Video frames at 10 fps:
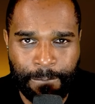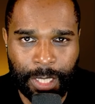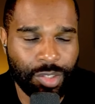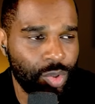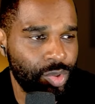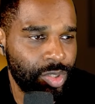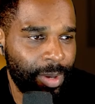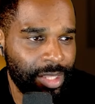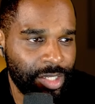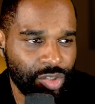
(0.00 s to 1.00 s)
He talked
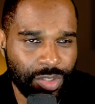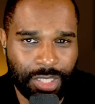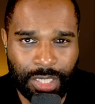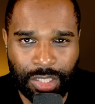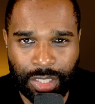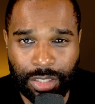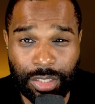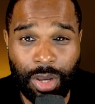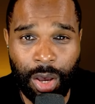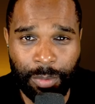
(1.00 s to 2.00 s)
about the
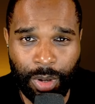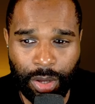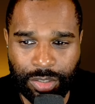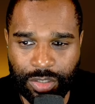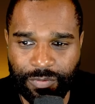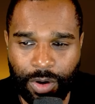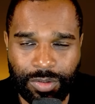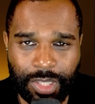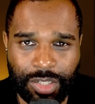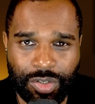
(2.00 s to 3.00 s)
timelines as far
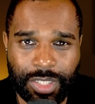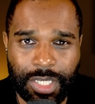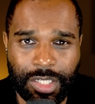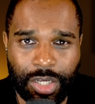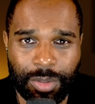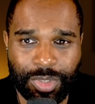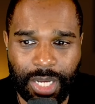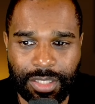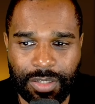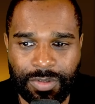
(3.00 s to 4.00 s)
as their strategic
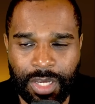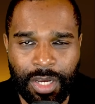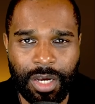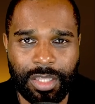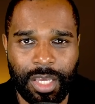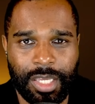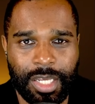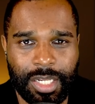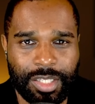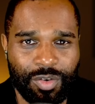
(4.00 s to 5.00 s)
objectives, and that he
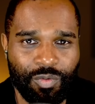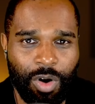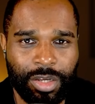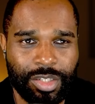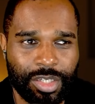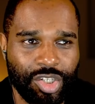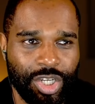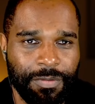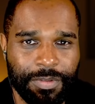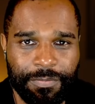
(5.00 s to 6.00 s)
needed to right
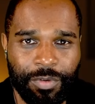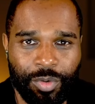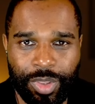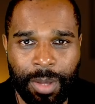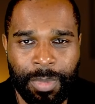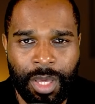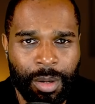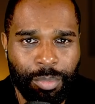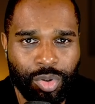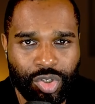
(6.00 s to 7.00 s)
shift for them,
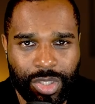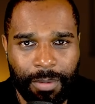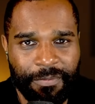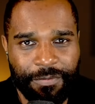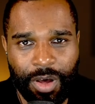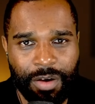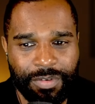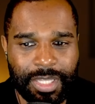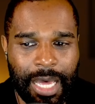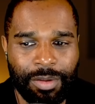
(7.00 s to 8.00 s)
push them
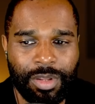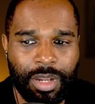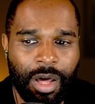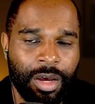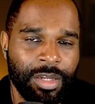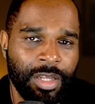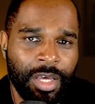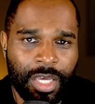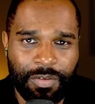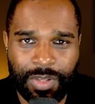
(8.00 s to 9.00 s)
further down the line.
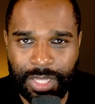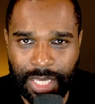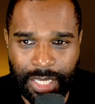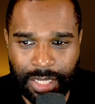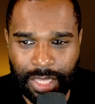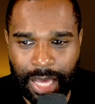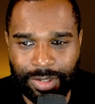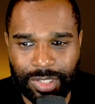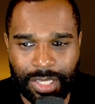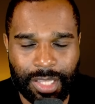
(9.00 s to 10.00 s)
If indeed at the
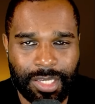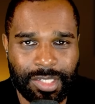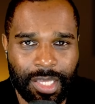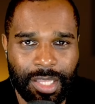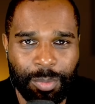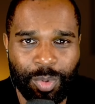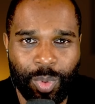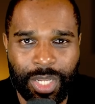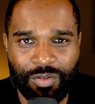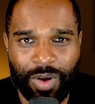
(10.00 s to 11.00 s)
outset they said they'll be
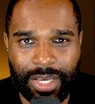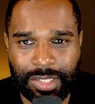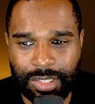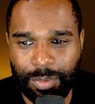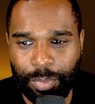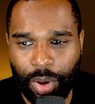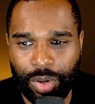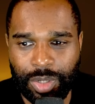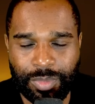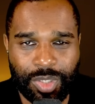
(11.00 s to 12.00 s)
winning races and
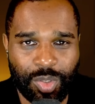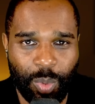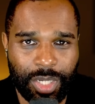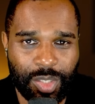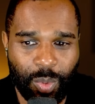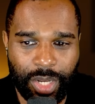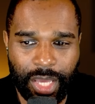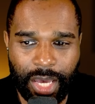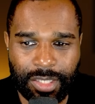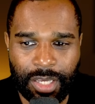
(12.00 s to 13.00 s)
podiums in
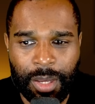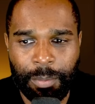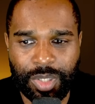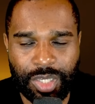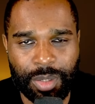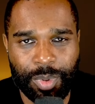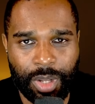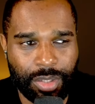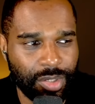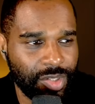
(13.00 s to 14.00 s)
2028, Mattia
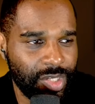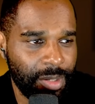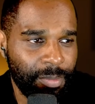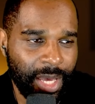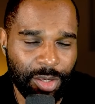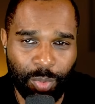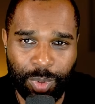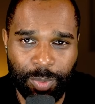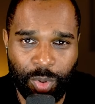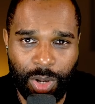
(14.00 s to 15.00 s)
Binotto said, mate, it'll
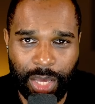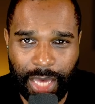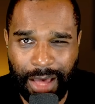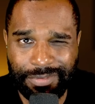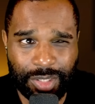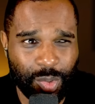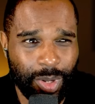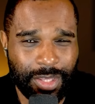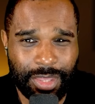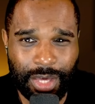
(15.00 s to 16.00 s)
be more like after
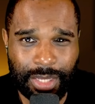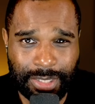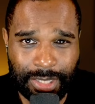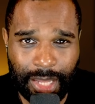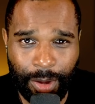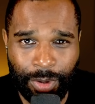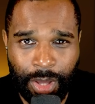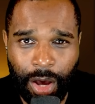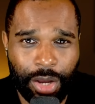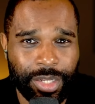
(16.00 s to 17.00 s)
2030 now.
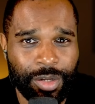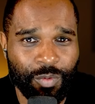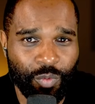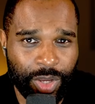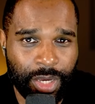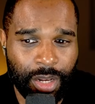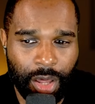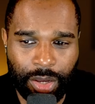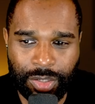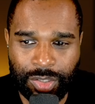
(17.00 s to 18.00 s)
I didn't
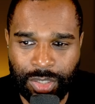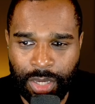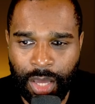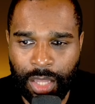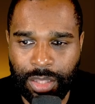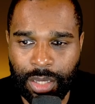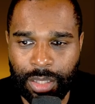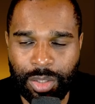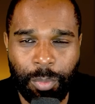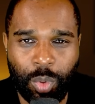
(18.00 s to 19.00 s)
realise
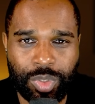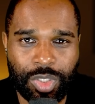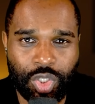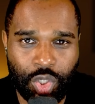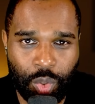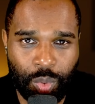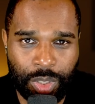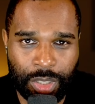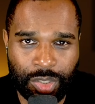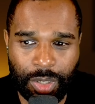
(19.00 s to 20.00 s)
the
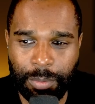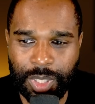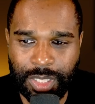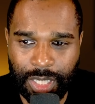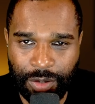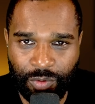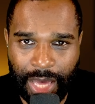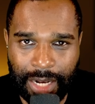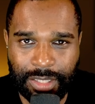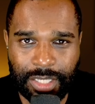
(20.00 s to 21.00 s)
multitudinous
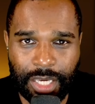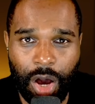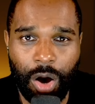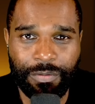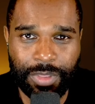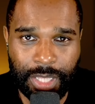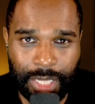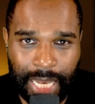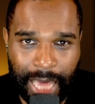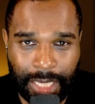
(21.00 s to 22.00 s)
materiality of the
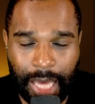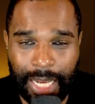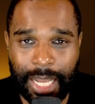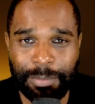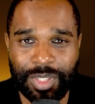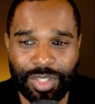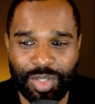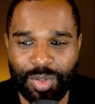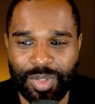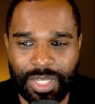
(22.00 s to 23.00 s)

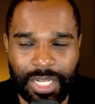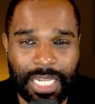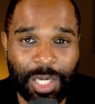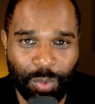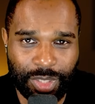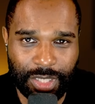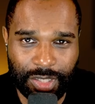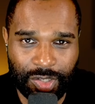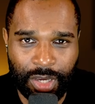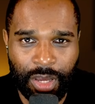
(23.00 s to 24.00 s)
ineptitudes and
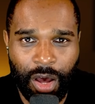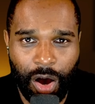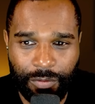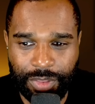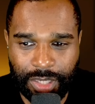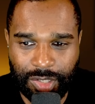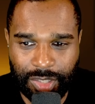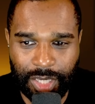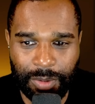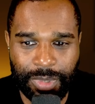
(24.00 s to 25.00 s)
iniquities of this
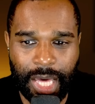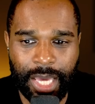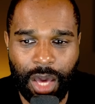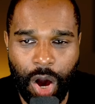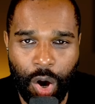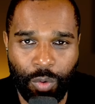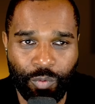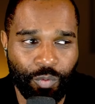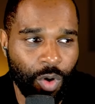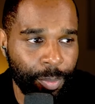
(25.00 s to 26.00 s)
team. They are
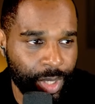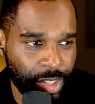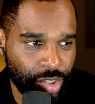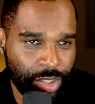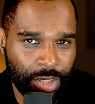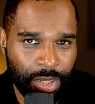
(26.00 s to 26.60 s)
rubbish.